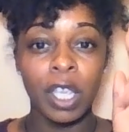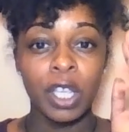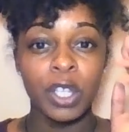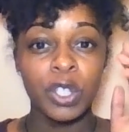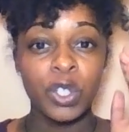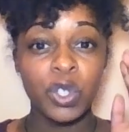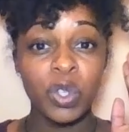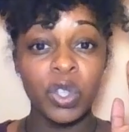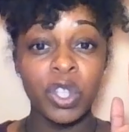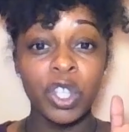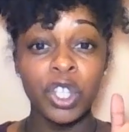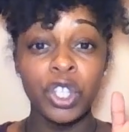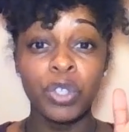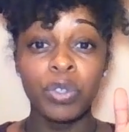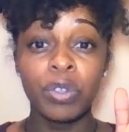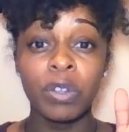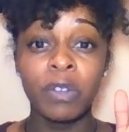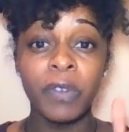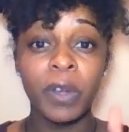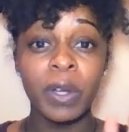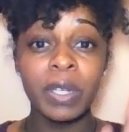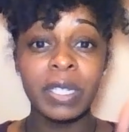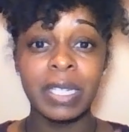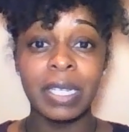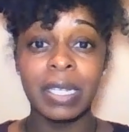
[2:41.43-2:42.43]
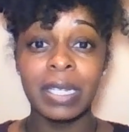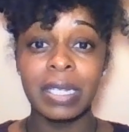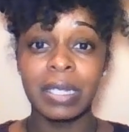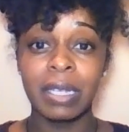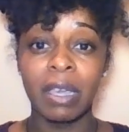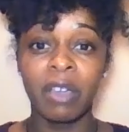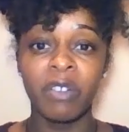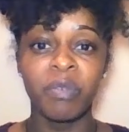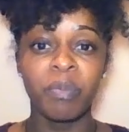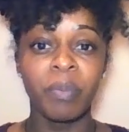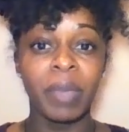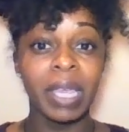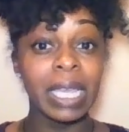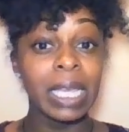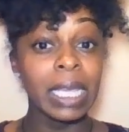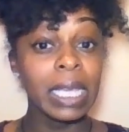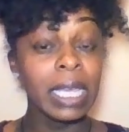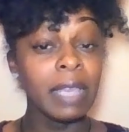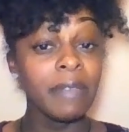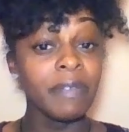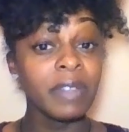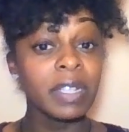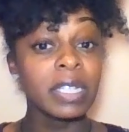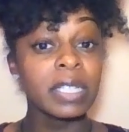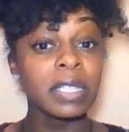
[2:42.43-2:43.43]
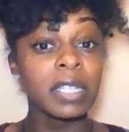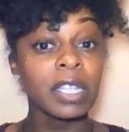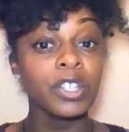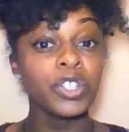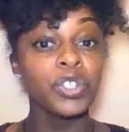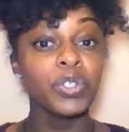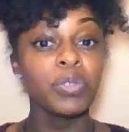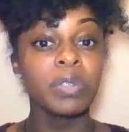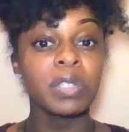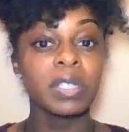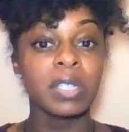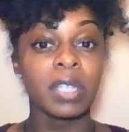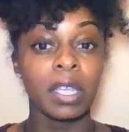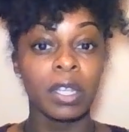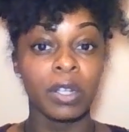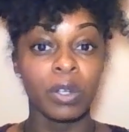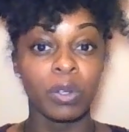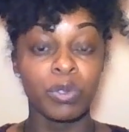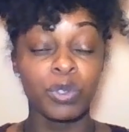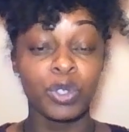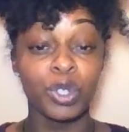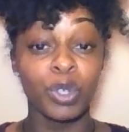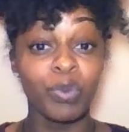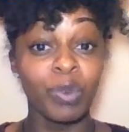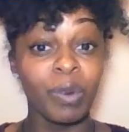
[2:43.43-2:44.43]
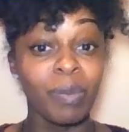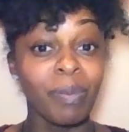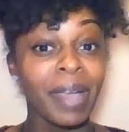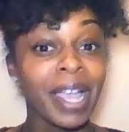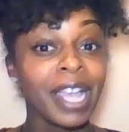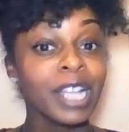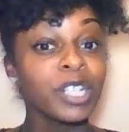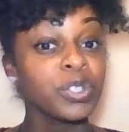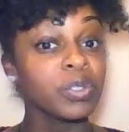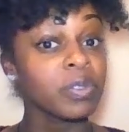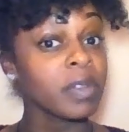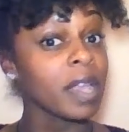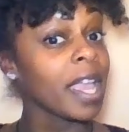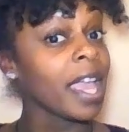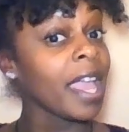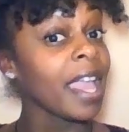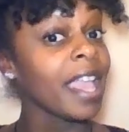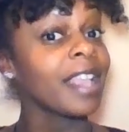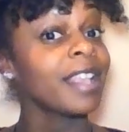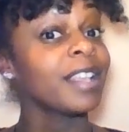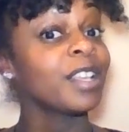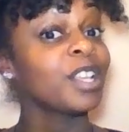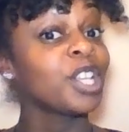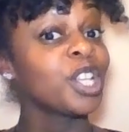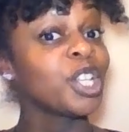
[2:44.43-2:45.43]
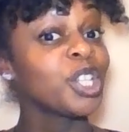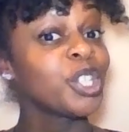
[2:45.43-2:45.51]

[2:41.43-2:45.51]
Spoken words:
So the universe itself may even send you signals to remind you, hey,